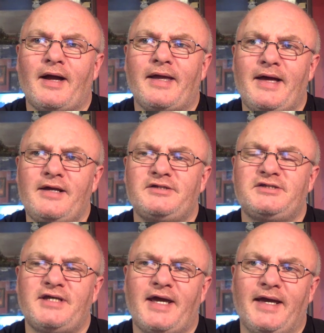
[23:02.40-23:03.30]
can't
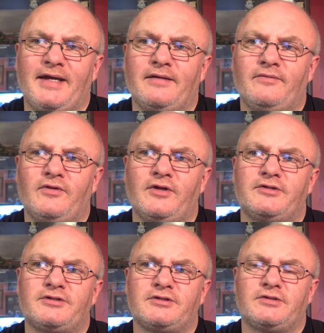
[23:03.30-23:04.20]
say
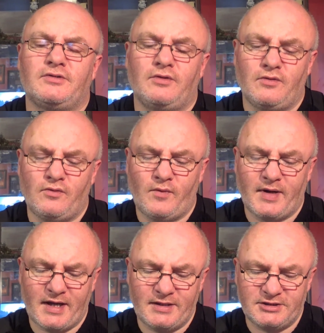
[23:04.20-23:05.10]
that when
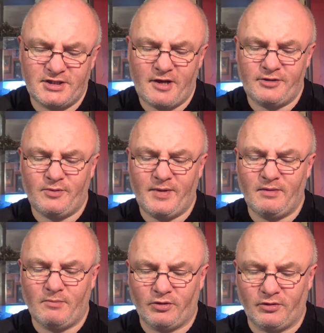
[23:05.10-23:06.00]
I start doing a
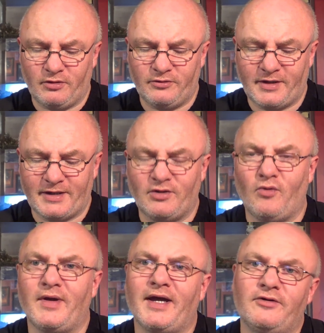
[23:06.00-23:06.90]
model that I
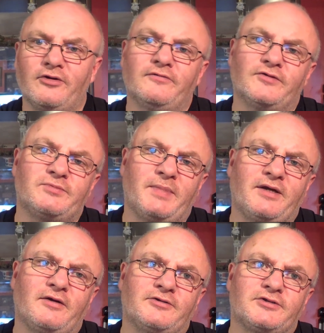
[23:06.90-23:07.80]
don't get nervous,
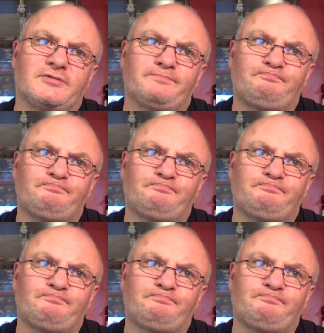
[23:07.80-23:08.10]
because